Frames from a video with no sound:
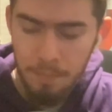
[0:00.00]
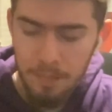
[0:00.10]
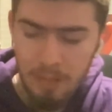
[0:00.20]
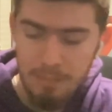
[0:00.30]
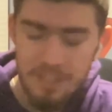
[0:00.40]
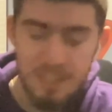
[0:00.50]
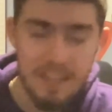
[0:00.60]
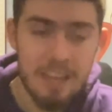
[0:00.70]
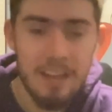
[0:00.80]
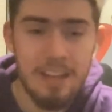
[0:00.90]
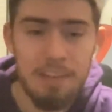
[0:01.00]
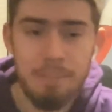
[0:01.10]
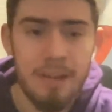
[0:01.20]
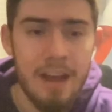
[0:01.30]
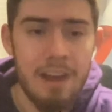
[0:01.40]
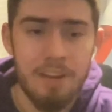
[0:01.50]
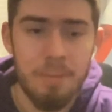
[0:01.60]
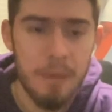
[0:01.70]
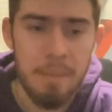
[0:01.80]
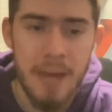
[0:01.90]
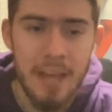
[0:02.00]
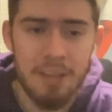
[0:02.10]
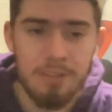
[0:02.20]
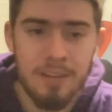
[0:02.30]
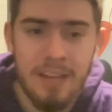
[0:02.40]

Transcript: I'm going to just say, keep your eye out on Ben Mathurin.